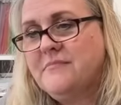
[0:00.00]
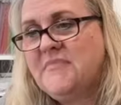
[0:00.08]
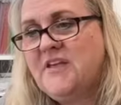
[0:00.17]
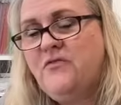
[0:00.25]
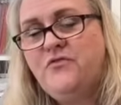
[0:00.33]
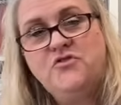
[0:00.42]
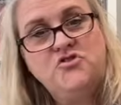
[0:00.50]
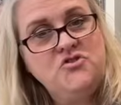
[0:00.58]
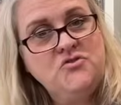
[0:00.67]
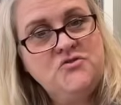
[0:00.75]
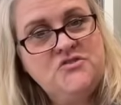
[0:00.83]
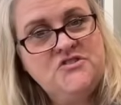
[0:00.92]
if you
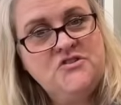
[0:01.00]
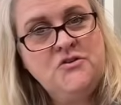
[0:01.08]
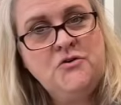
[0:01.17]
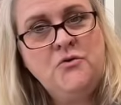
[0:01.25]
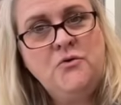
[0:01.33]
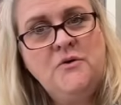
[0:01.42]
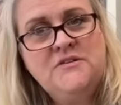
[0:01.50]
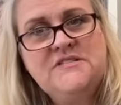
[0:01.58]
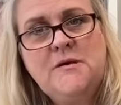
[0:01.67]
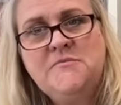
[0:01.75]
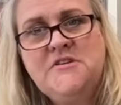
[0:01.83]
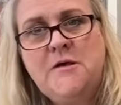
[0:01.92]
choose to.
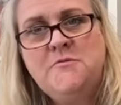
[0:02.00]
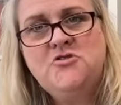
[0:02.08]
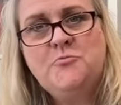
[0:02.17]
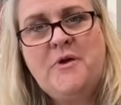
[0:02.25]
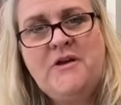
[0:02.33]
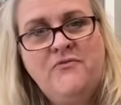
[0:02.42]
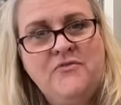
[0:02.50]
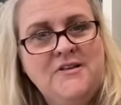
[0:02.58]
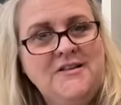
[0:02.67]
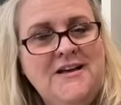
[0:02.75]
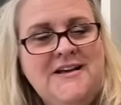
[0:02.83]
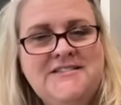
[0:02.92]
Sometimes you pay for the
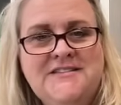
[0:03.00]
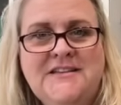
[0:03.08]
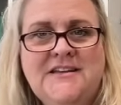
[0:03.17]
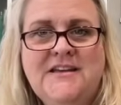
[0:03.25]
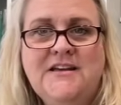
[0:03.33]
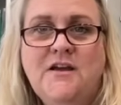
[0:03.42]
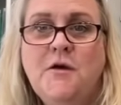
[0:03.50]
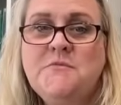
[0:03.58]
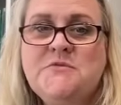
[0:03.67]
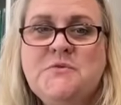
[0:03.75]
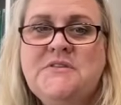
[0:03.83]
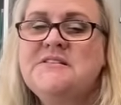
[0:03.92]
class and the kit
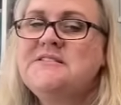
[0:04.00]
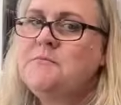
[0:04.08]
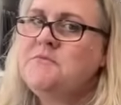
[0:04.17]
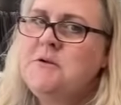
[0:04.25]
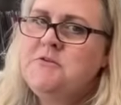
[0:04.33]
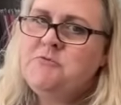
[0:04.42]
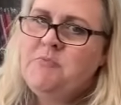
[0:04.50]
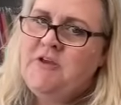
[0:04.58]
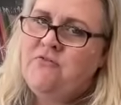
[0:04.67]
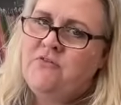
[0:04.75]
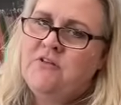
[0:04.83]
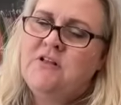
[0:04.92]
comes with it. Sometimes you pay
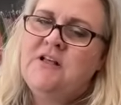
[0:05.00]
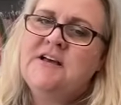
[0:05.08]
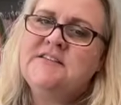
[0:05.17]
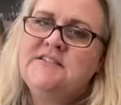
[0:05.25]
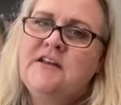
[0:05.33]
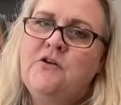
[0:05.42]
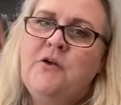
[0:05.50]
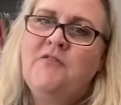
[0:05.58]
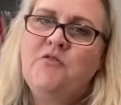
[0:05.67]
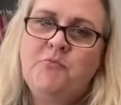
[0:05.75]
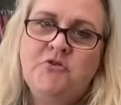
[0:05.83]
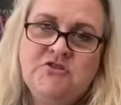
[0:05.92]
for the class and you have
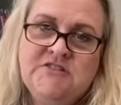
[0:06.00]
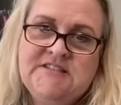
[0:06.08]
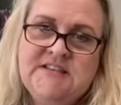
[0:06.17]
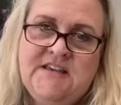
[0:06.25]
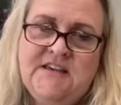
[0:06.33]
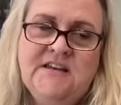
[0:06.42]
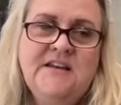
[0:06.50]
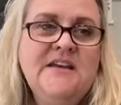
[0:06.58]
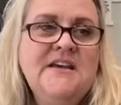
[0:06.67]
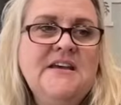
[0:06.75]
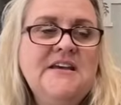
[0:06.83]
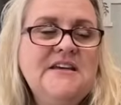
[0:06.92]
to purchase the kit
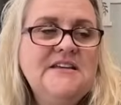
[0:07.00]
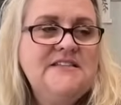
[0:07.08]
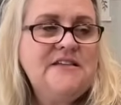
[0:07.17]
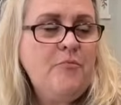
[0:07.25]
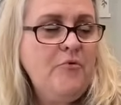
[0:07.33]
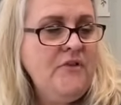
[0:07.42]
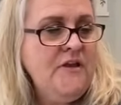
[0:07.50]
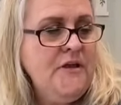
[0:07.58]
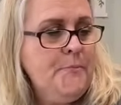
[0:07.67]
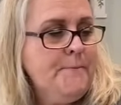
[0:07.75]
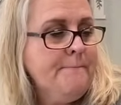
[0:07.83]
separately.